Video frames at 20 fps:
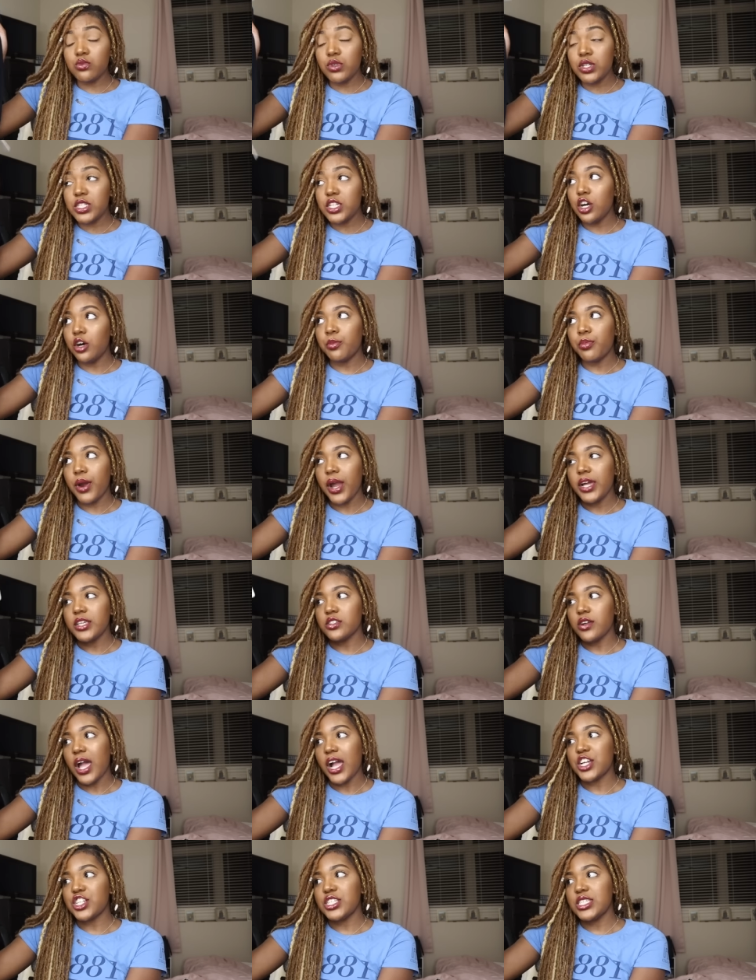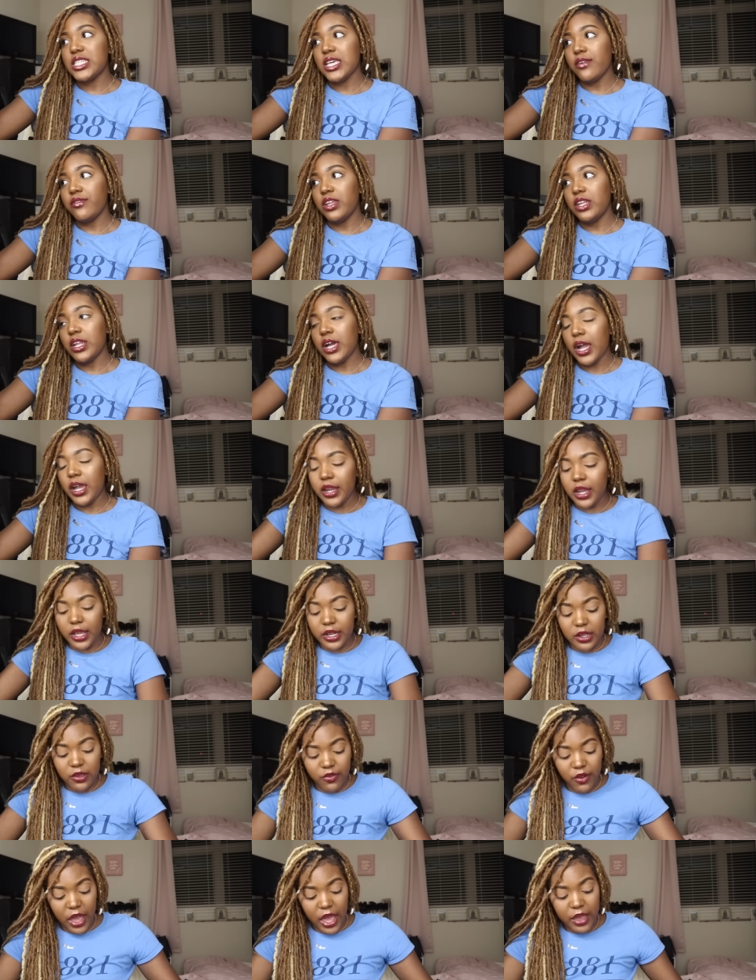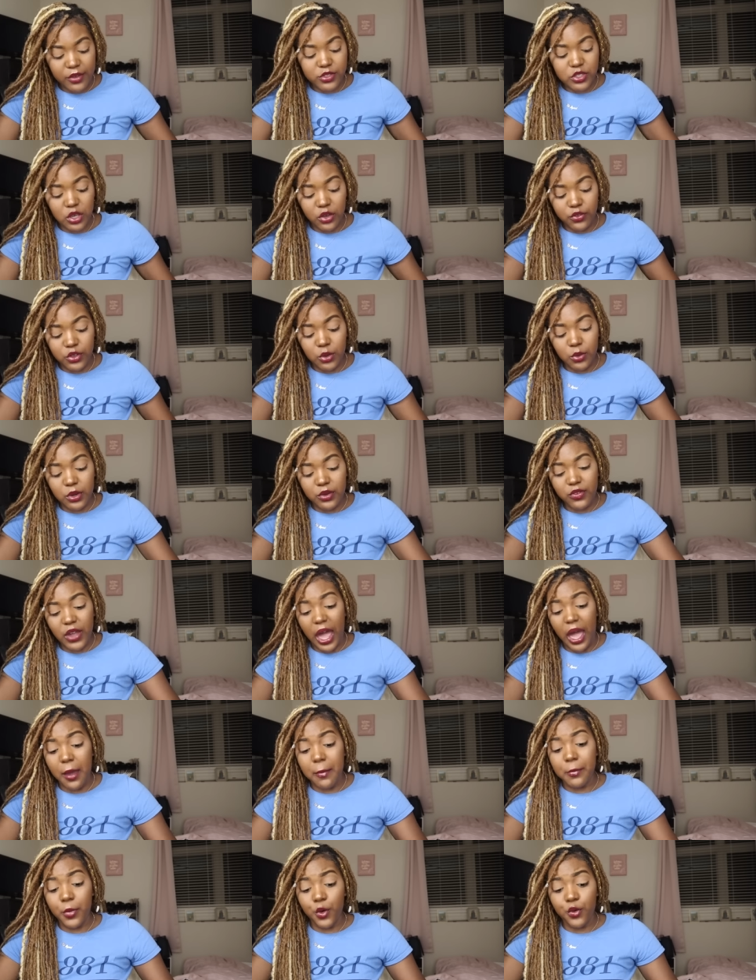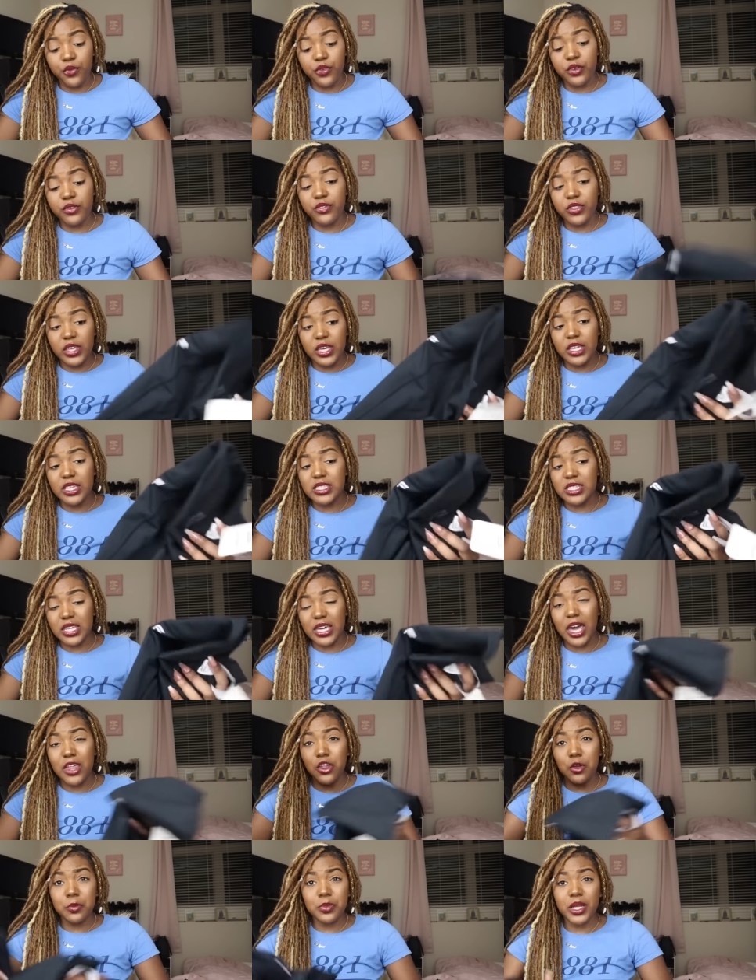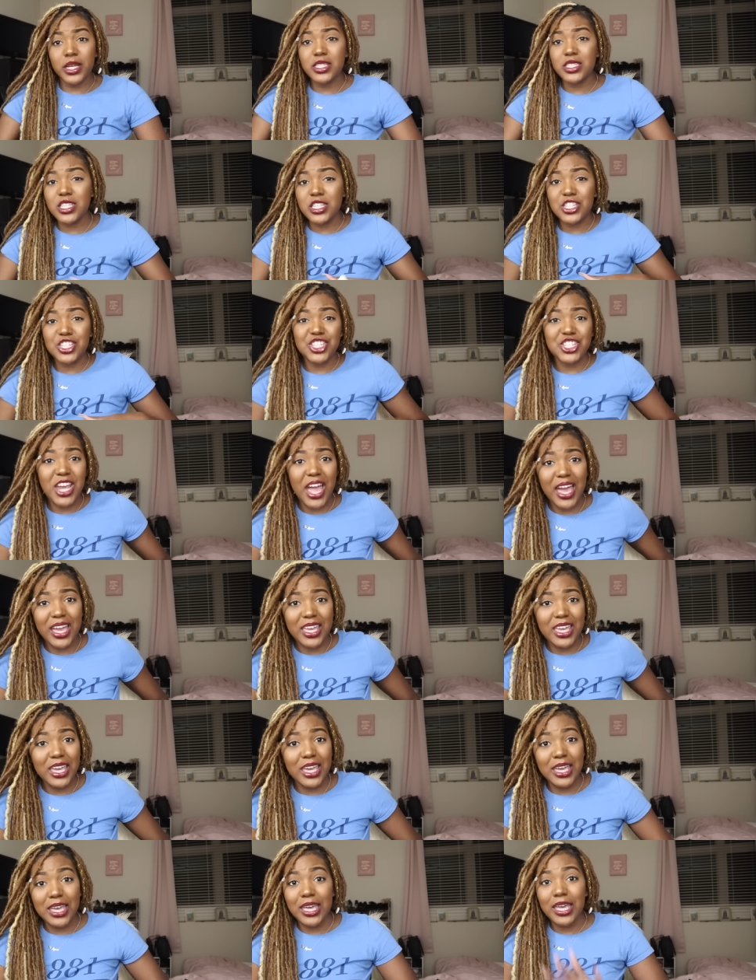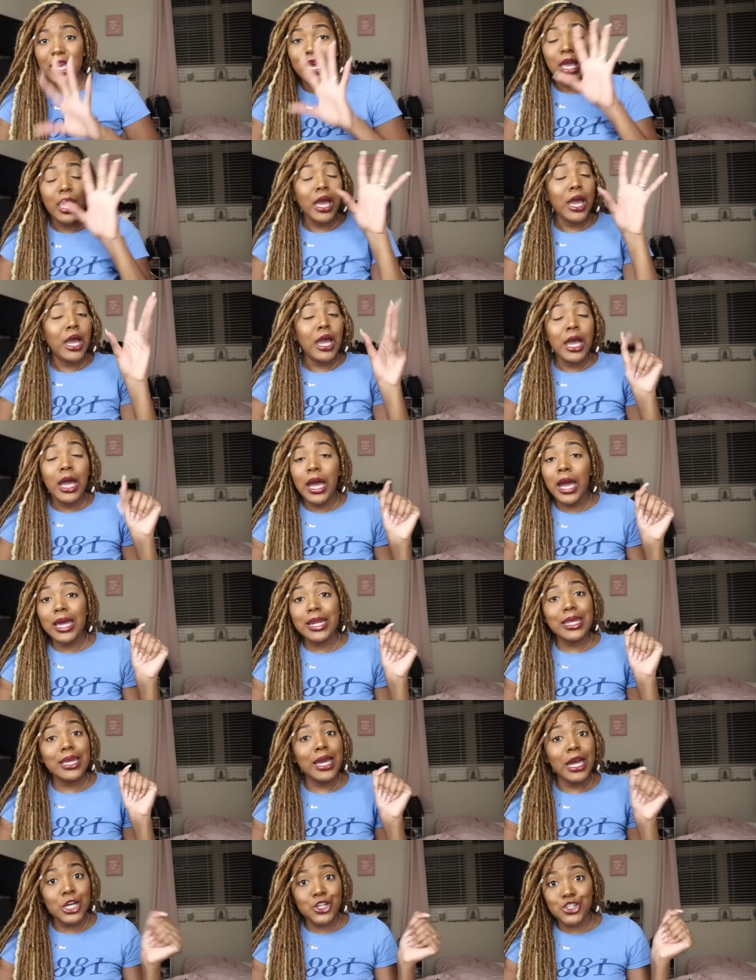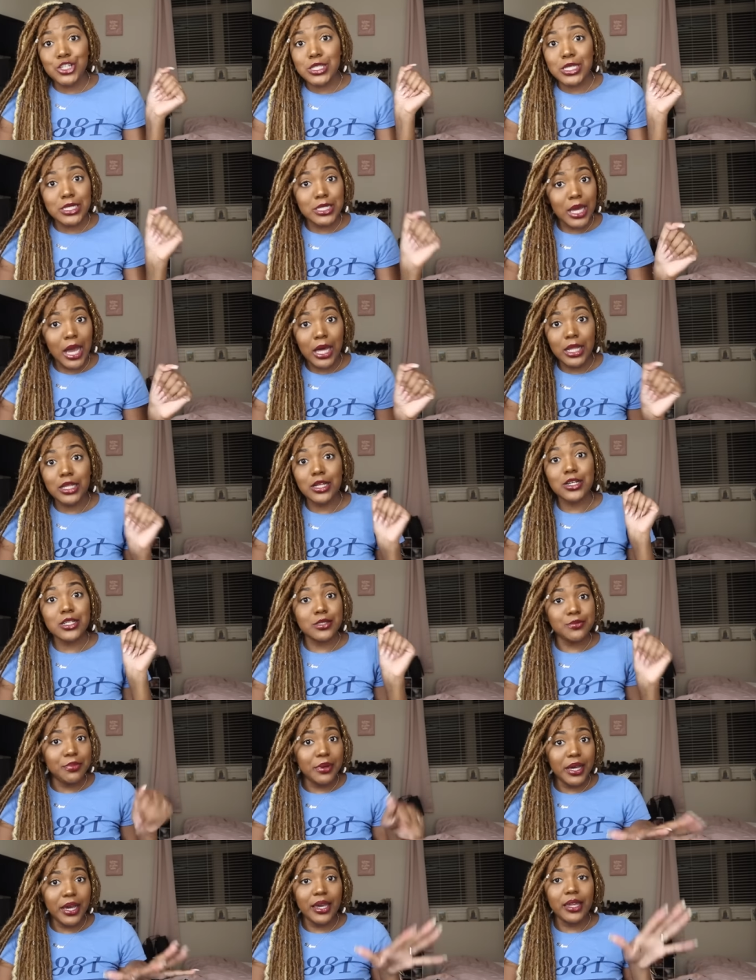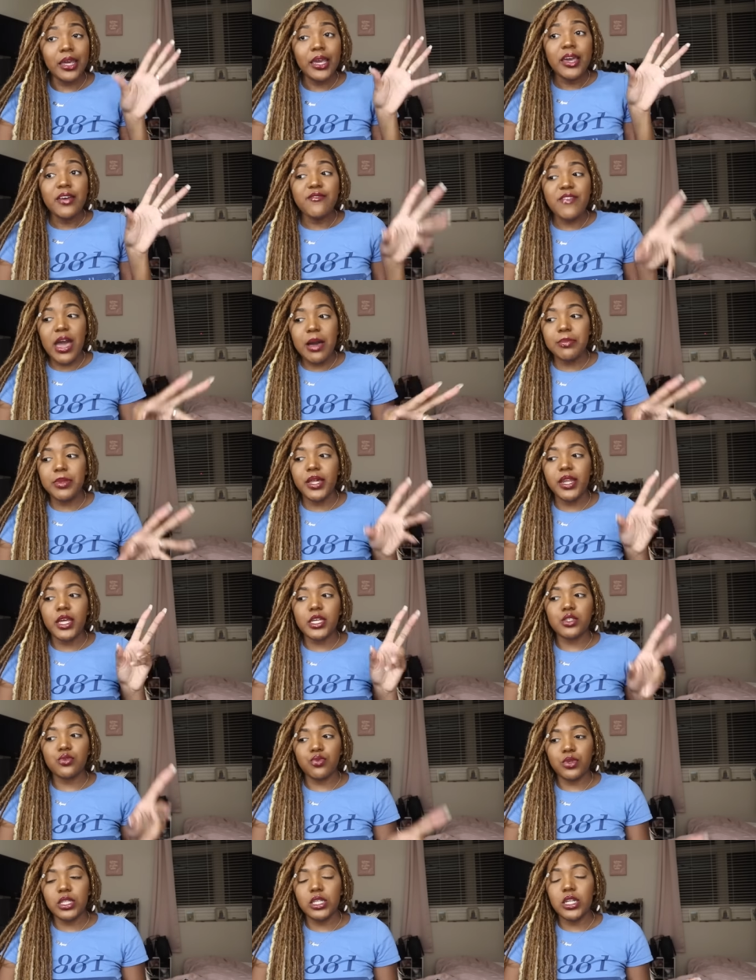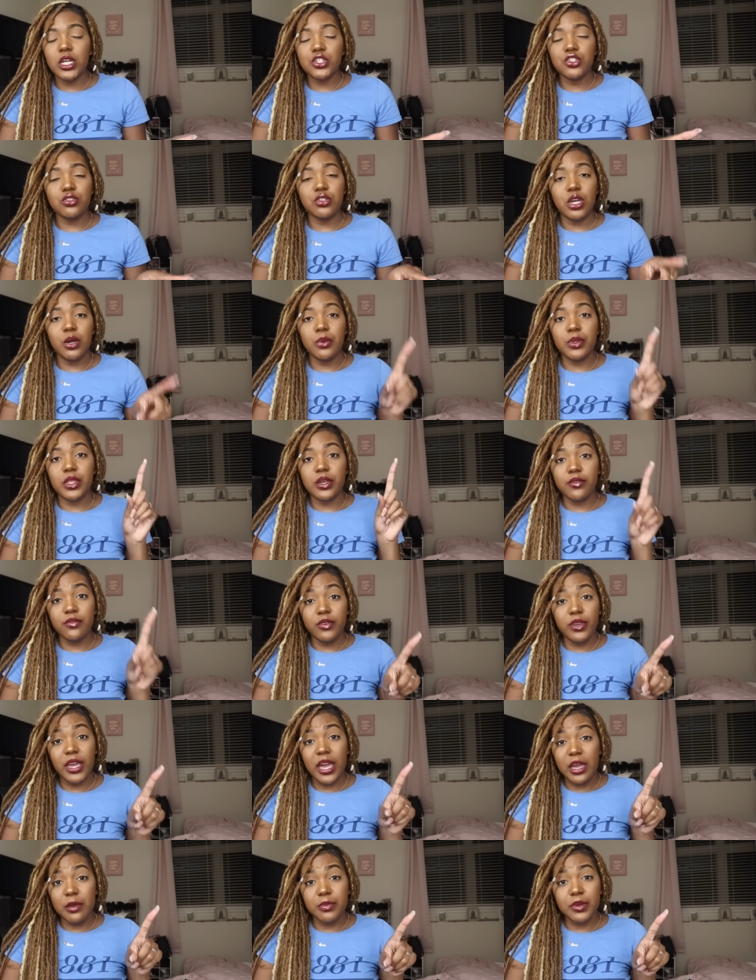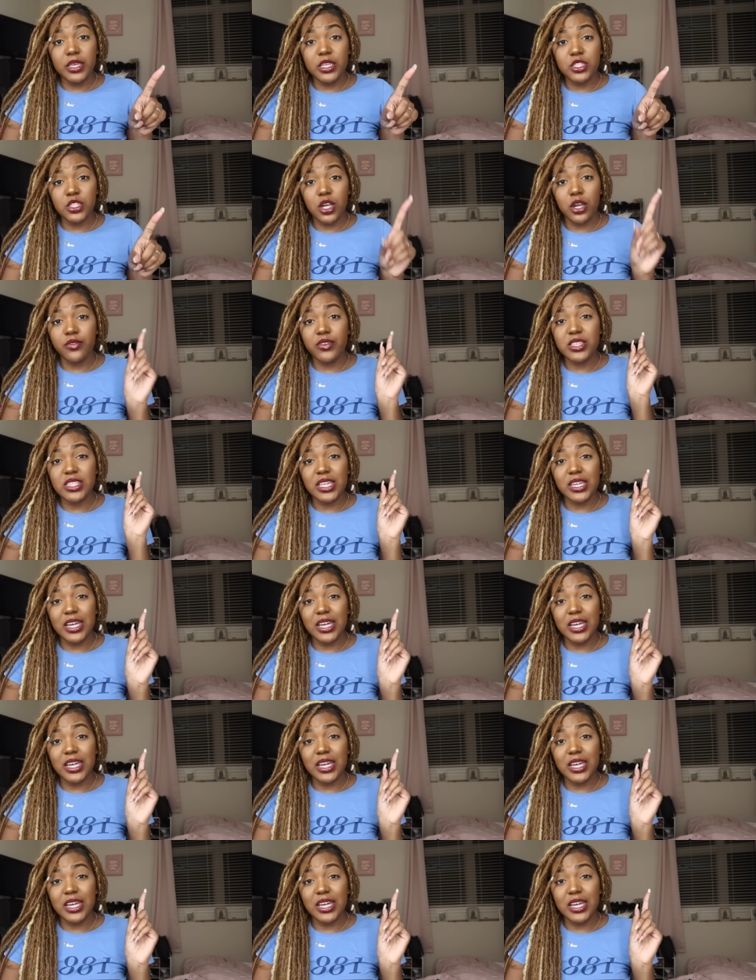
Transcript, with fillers: Retail price are actually $79.95, so if you would have gotten both of these together plus this jacket, honey, hundreds of dollars. But Fabletics really does you good with their VIP service.